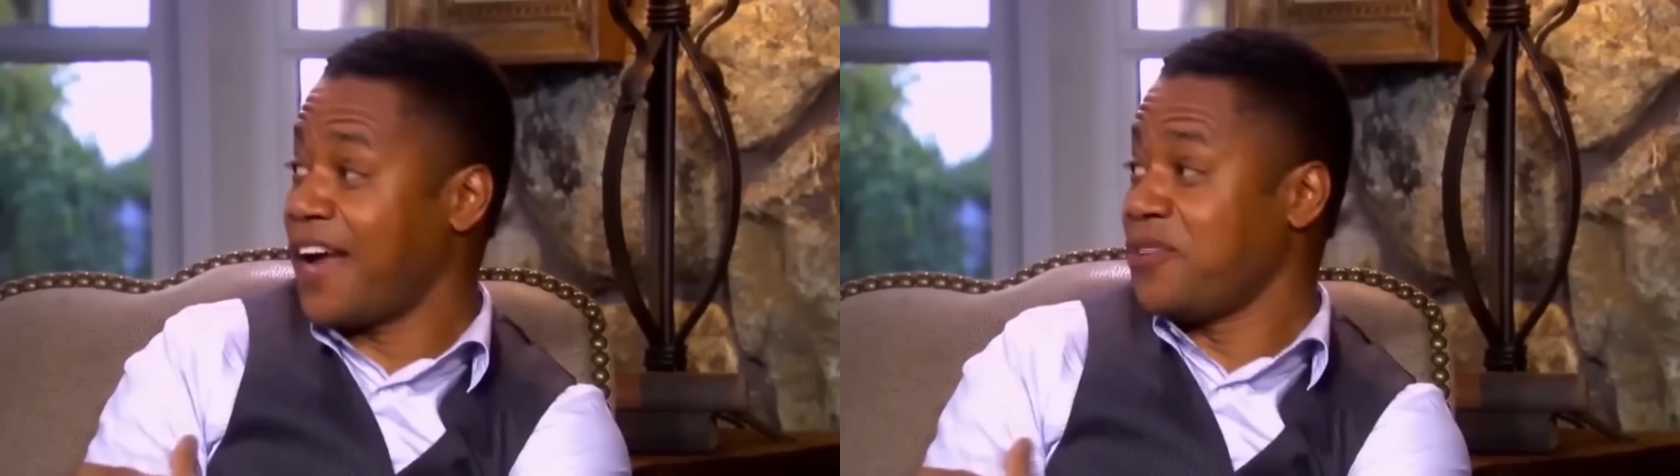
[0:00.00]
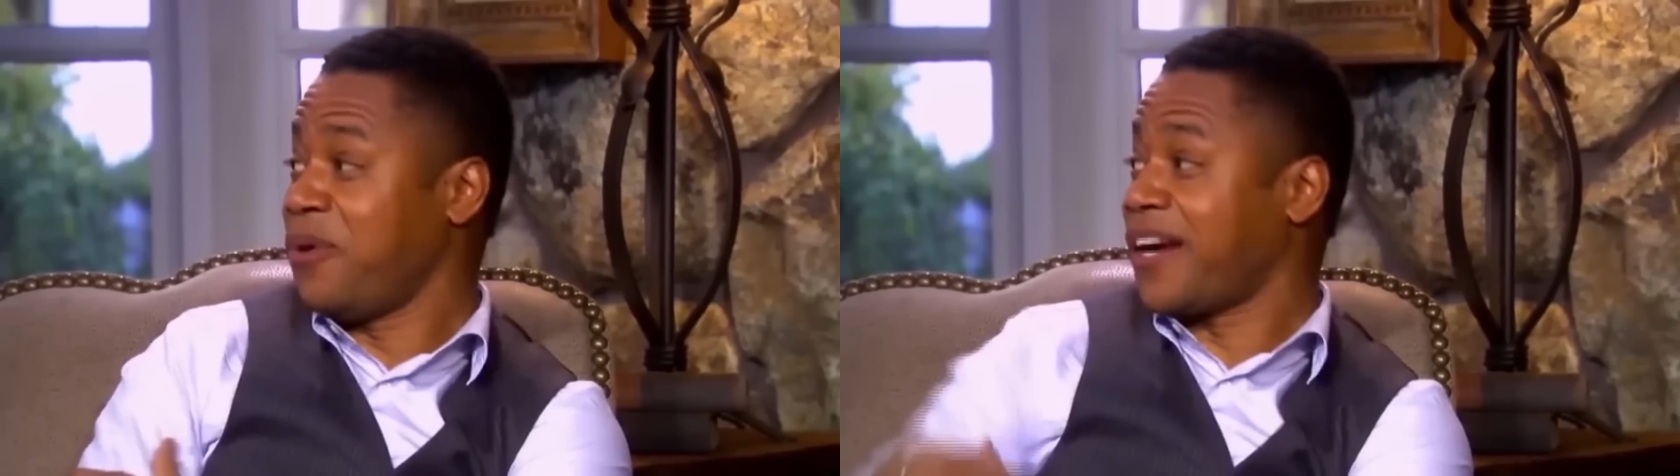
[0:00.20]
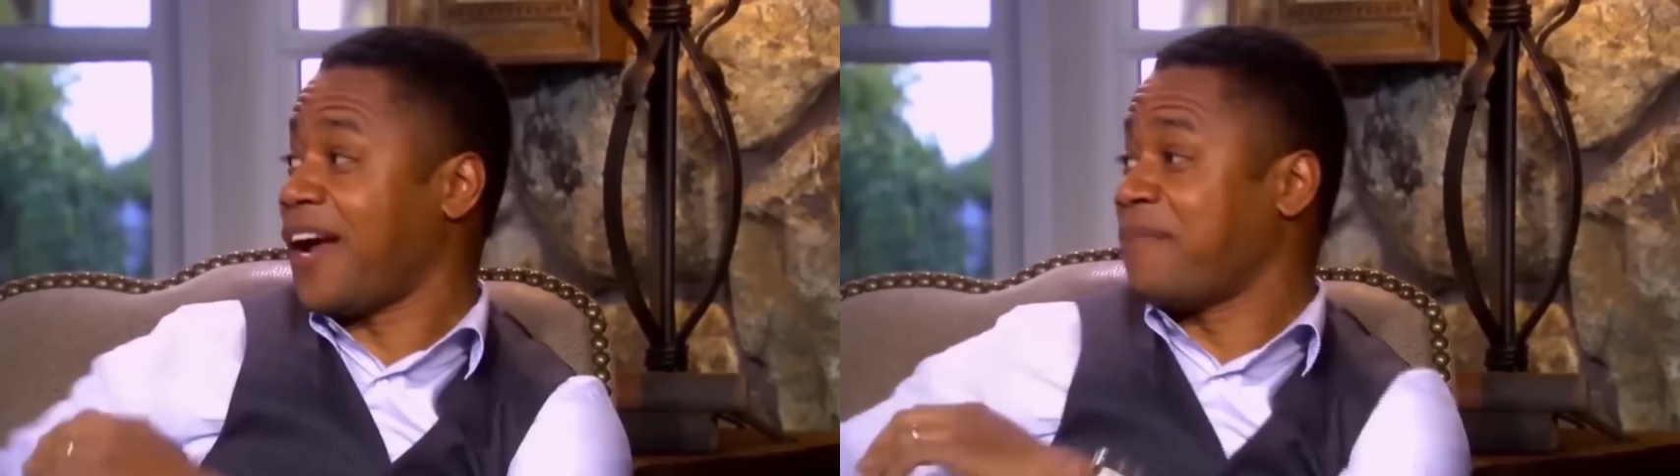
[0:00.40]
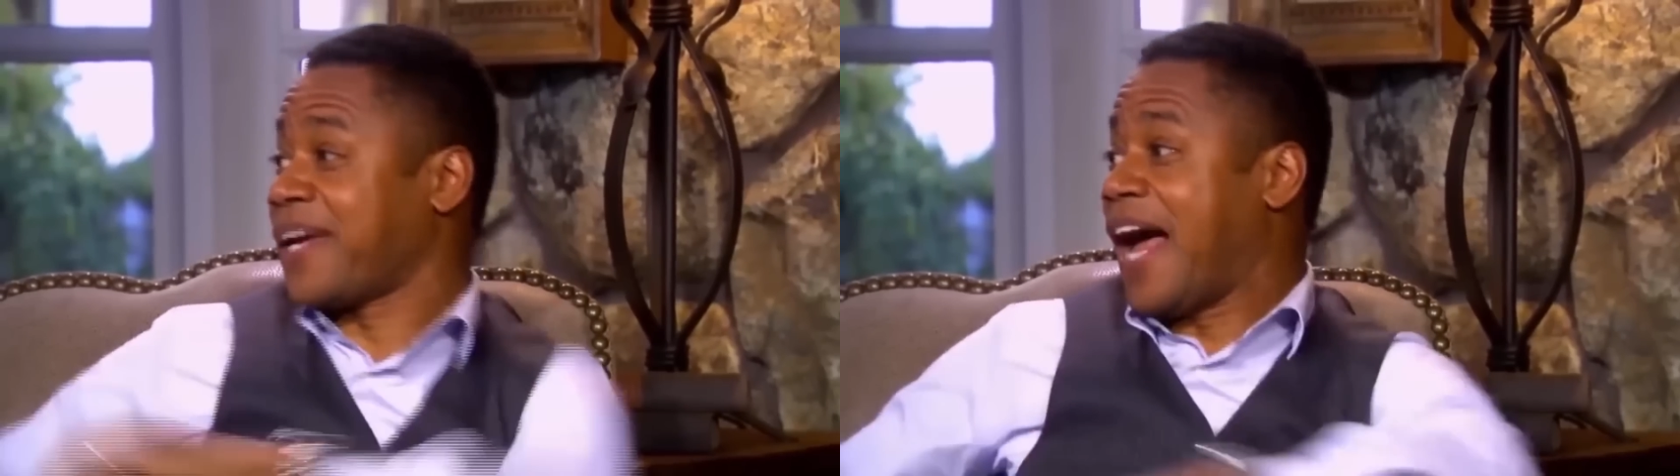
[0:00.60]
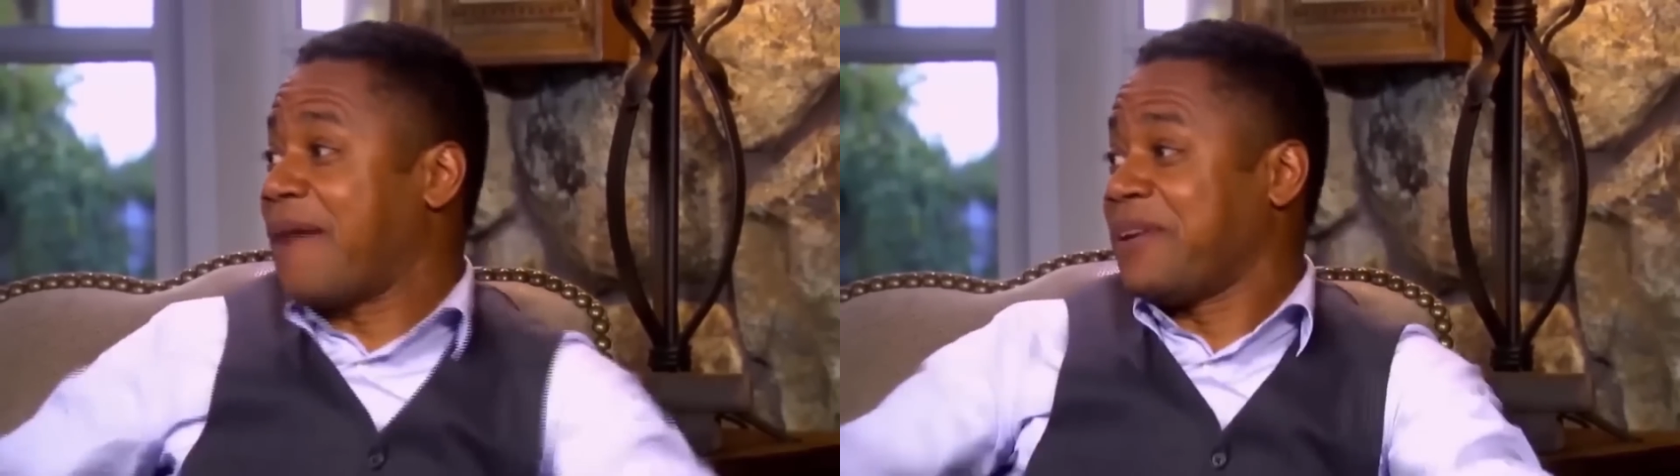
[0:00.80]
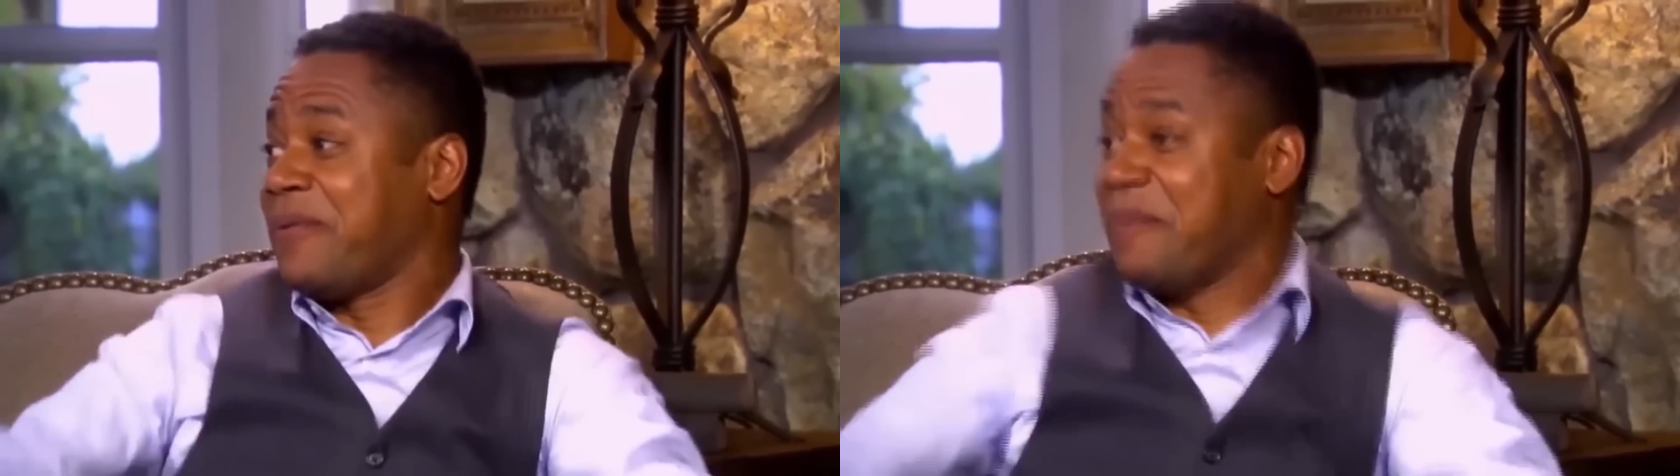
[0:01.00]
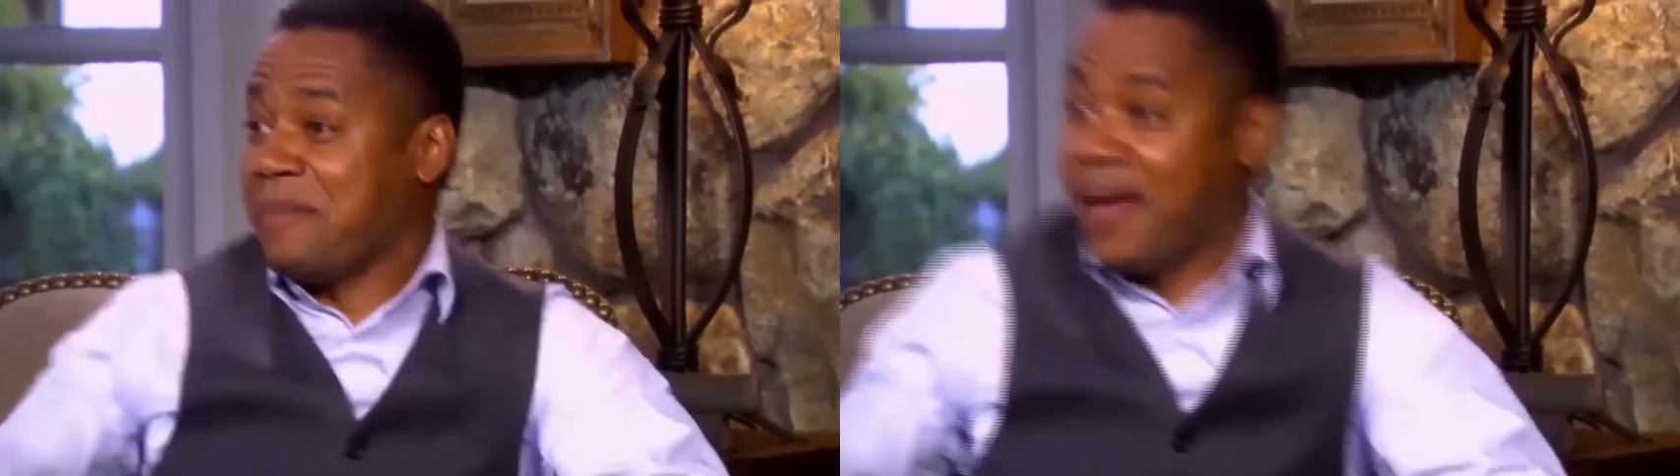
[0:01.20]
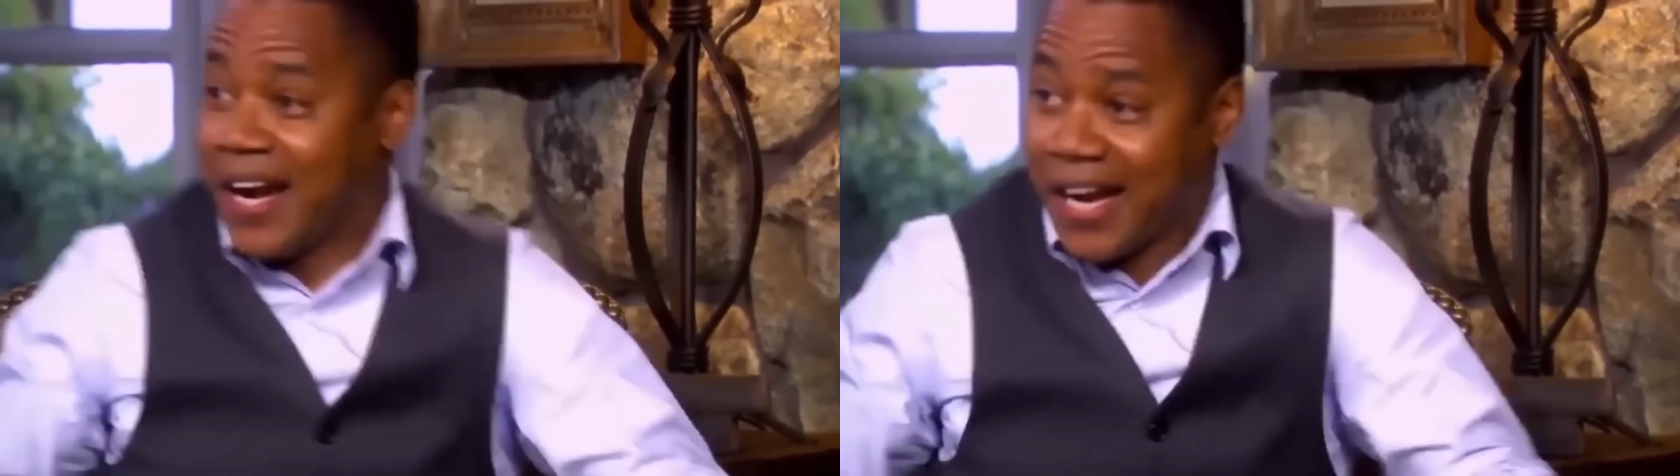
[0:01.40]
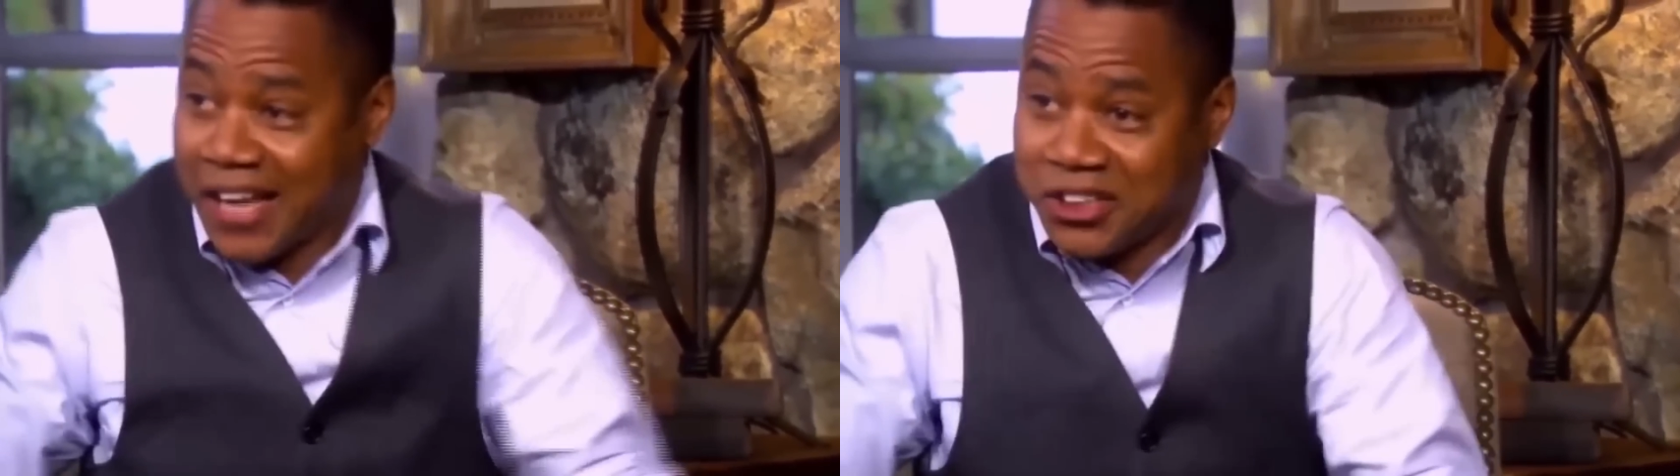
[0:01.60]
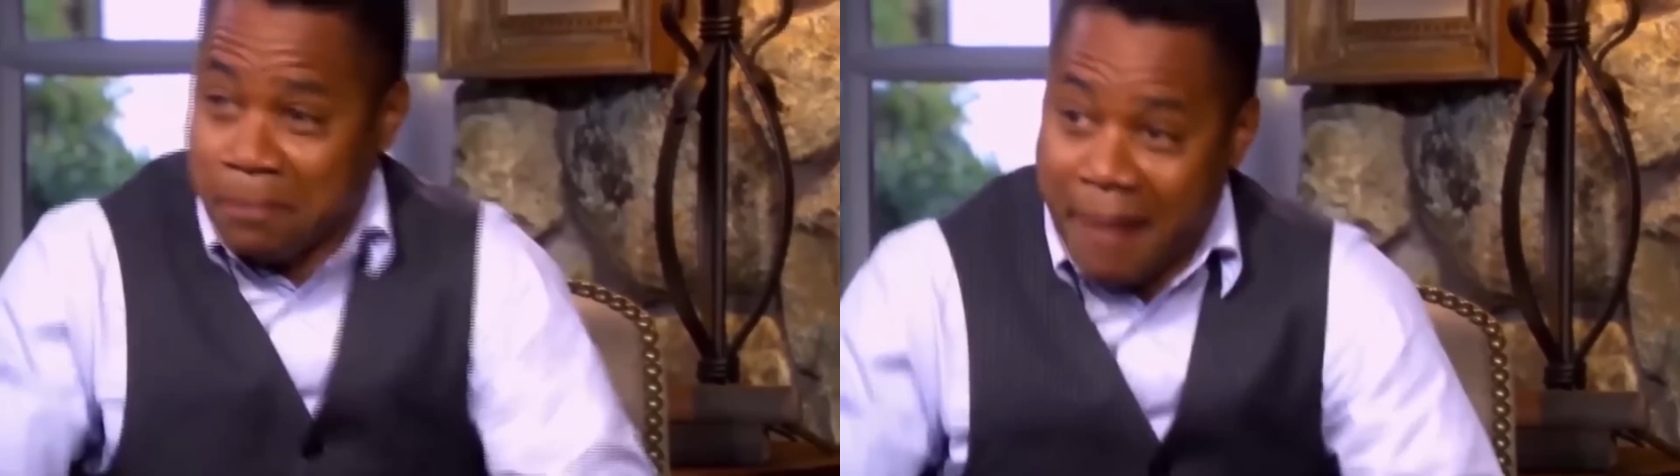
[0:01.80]
His early appearances
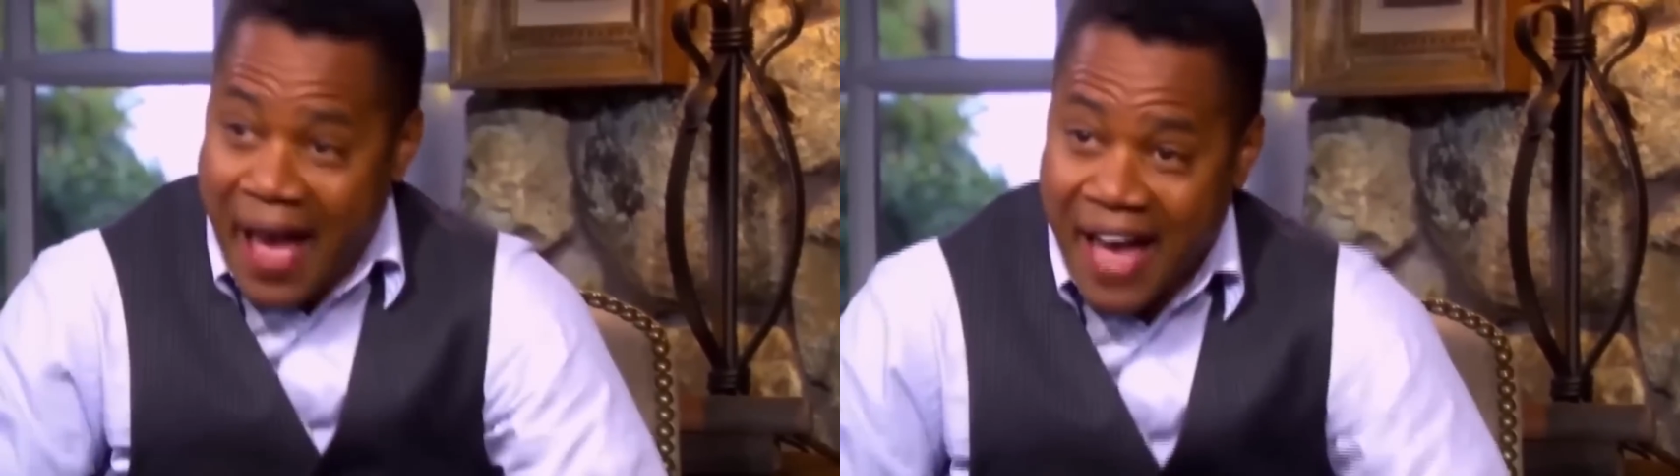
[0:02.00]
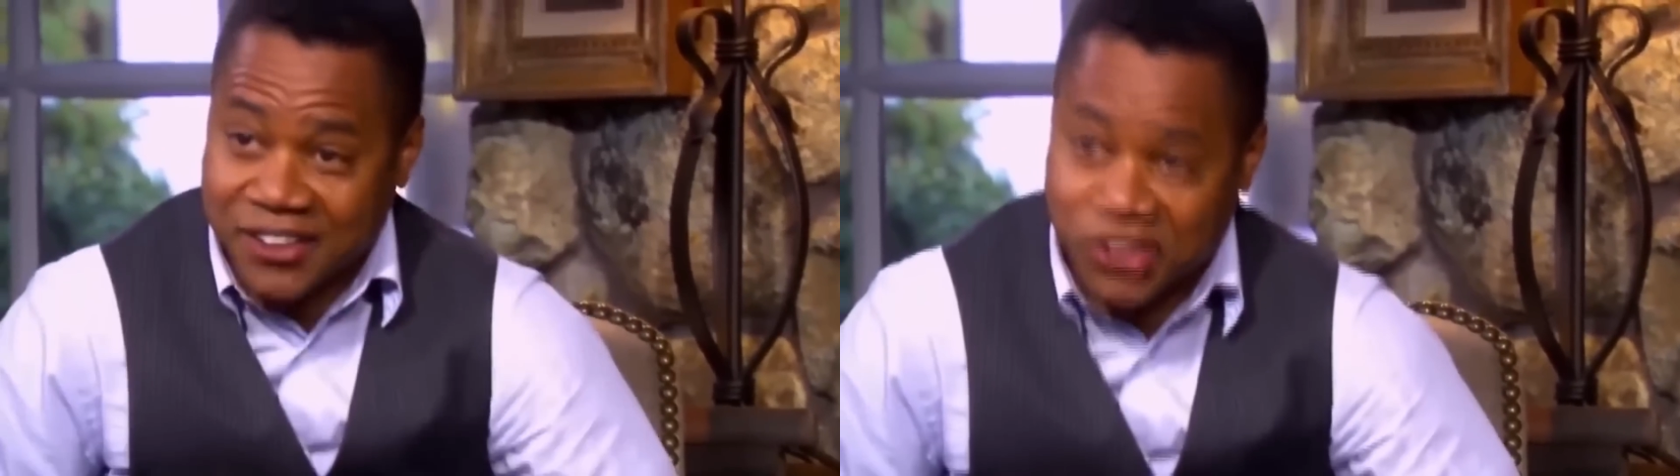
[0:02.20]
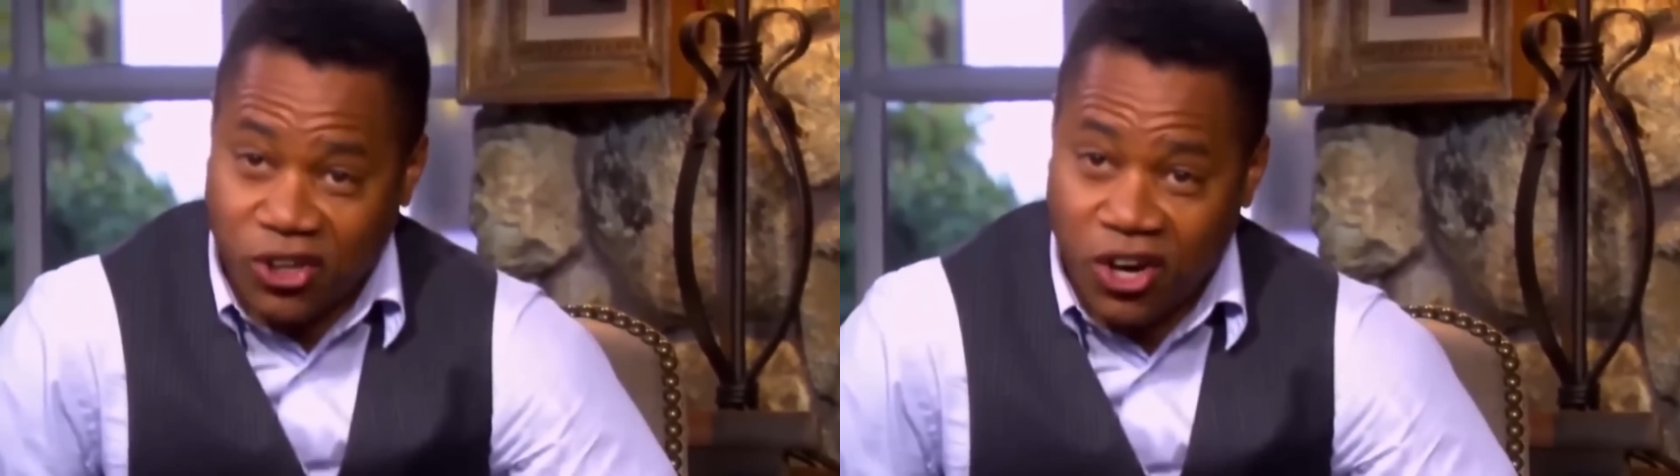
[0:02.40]
on beloved